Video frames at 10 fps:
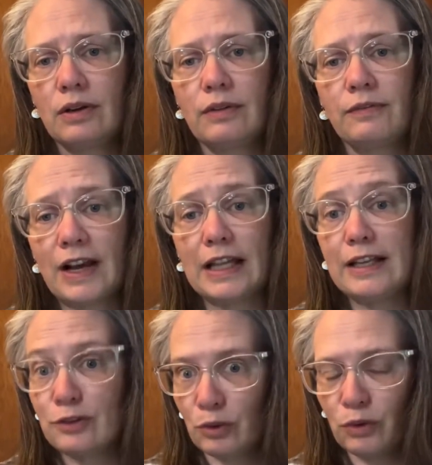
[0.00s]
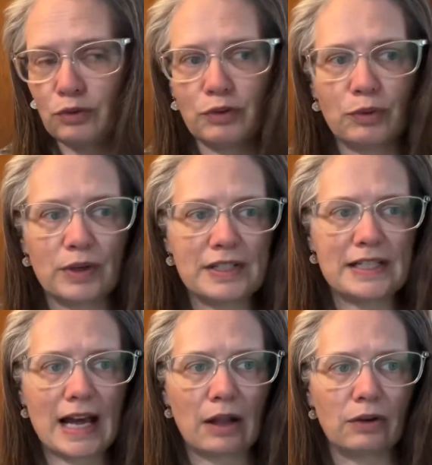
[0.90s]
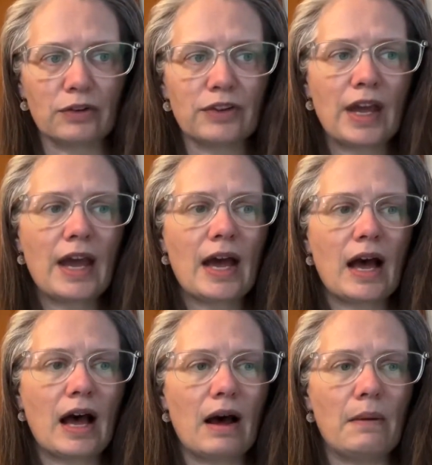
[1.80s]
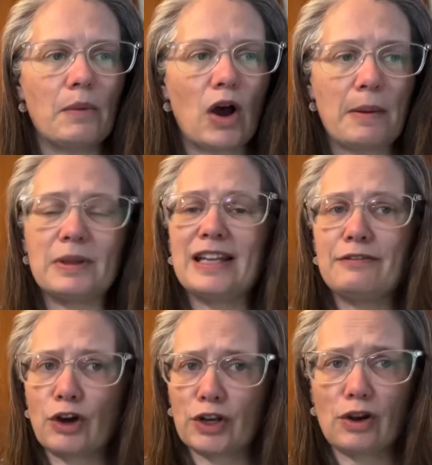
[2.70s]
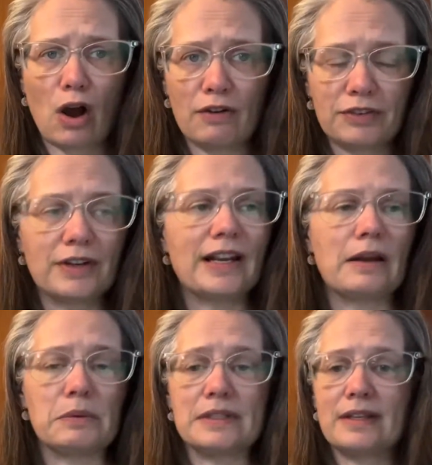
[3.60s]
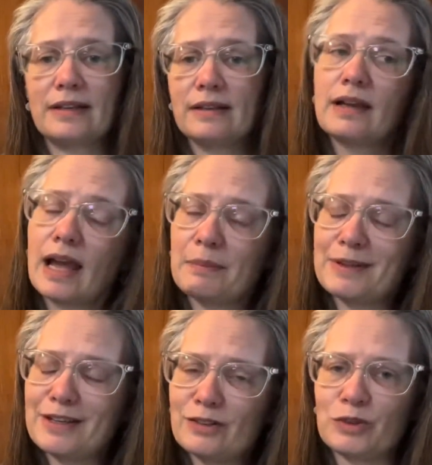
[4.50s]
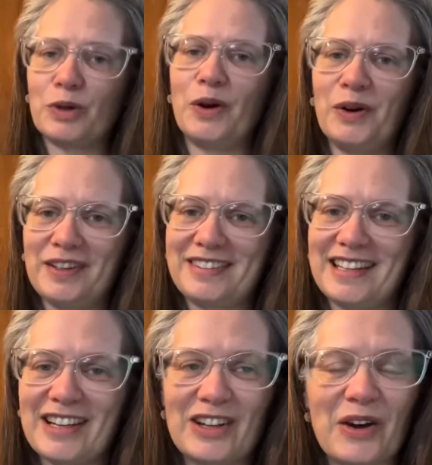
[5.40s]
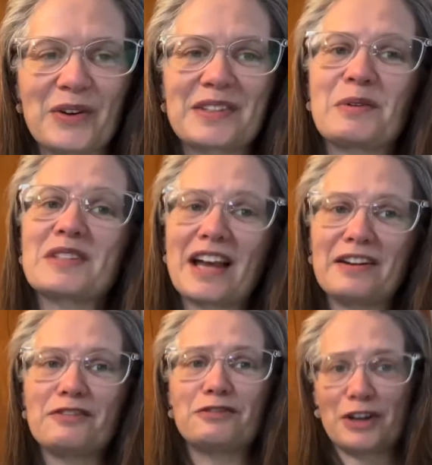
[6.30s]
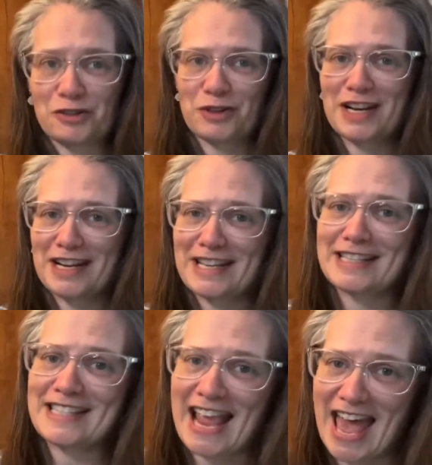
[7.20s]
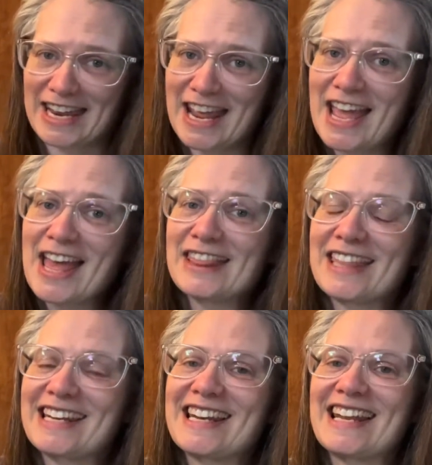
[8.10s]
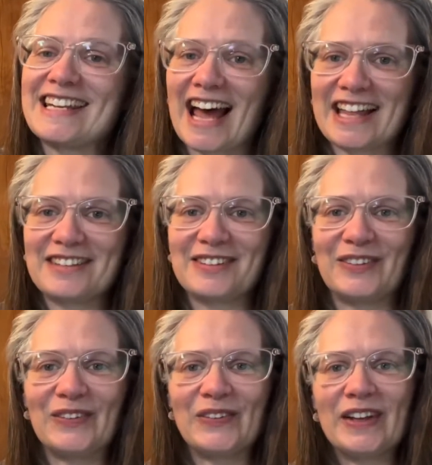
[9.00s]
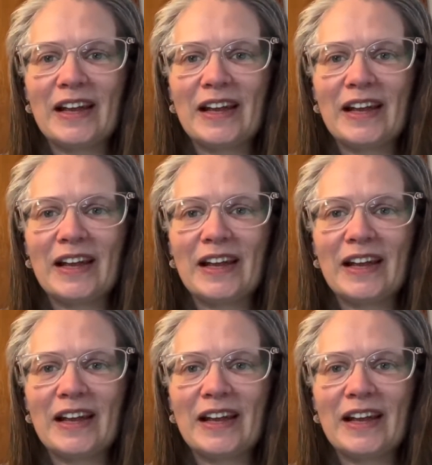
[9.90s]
finally sold for $14, I believe on an offer, and I was happy to see it go because I was kind of frustrated and sad that it had not sold.